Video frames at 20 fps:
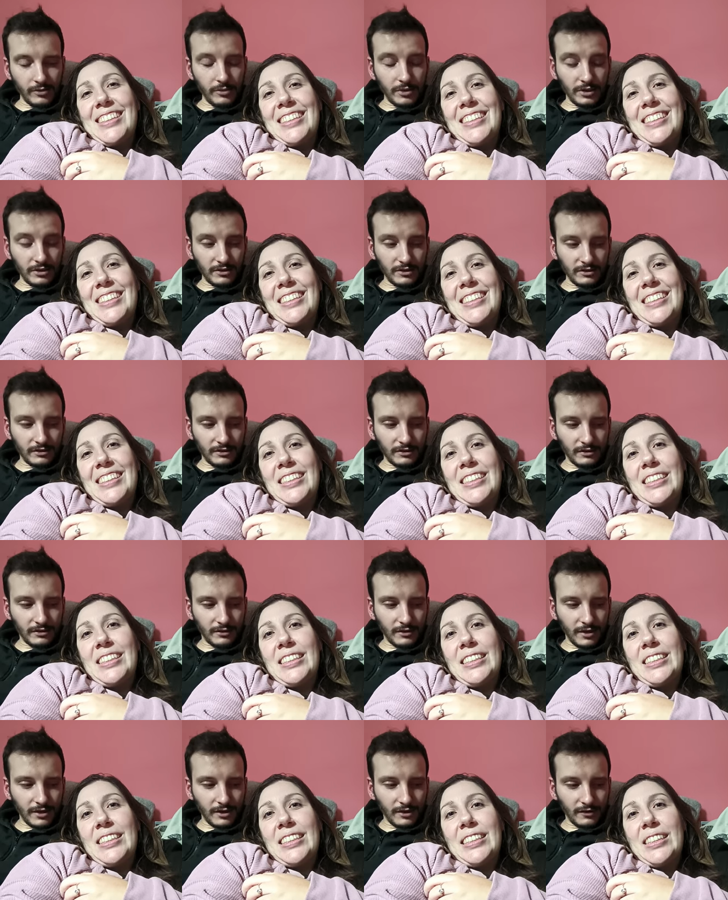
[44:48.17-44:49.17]
Speaker 1: so much
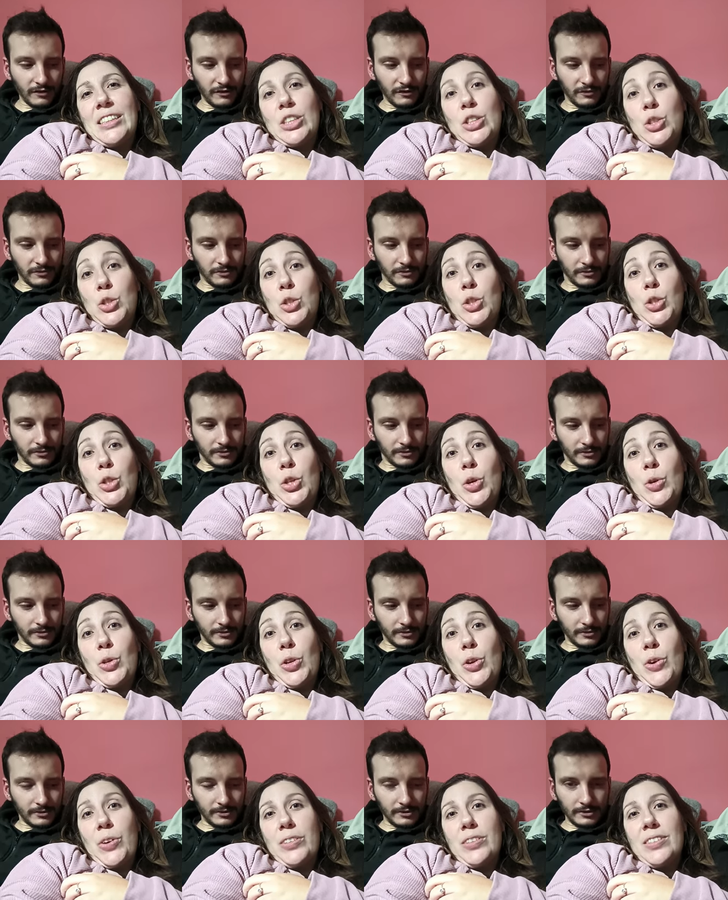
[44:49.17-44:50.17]
stuff.
Speaker 2: Do you know
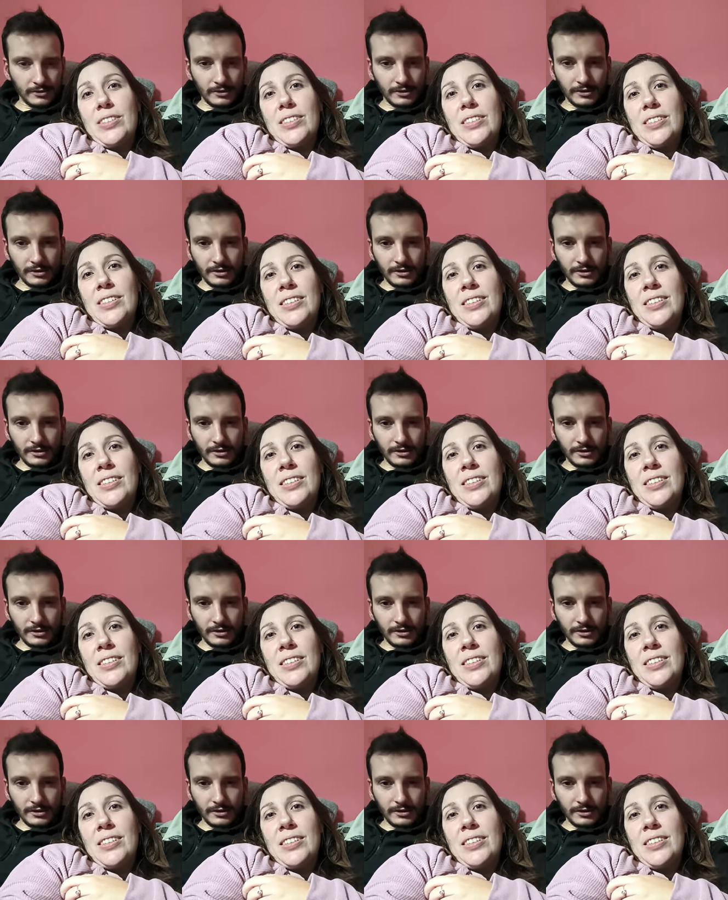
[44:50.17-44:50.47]
yours?